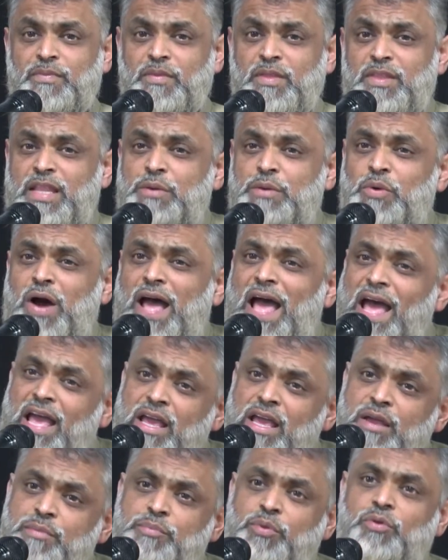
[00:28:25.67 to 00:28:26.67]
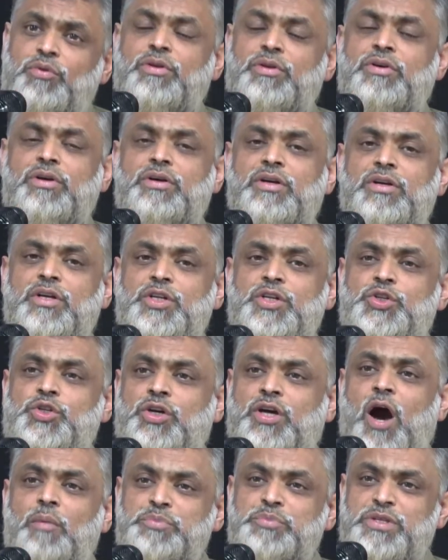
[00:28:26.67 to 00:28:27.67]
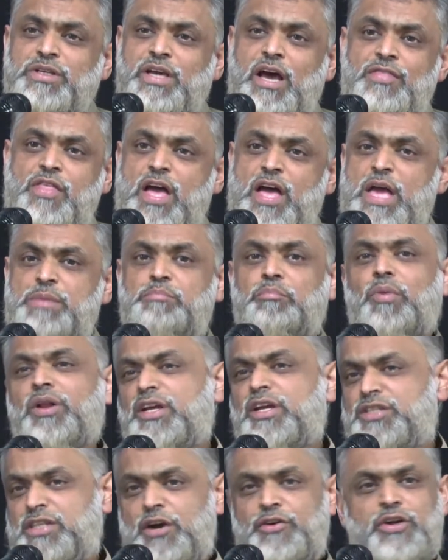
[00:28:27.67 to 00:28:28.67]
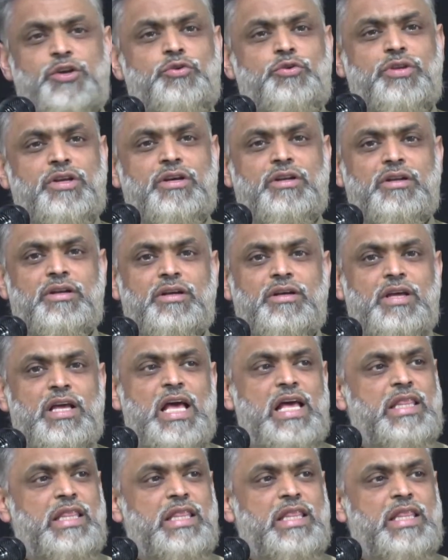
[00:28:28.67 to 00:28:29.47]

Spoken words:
They were able to come together in monetary union.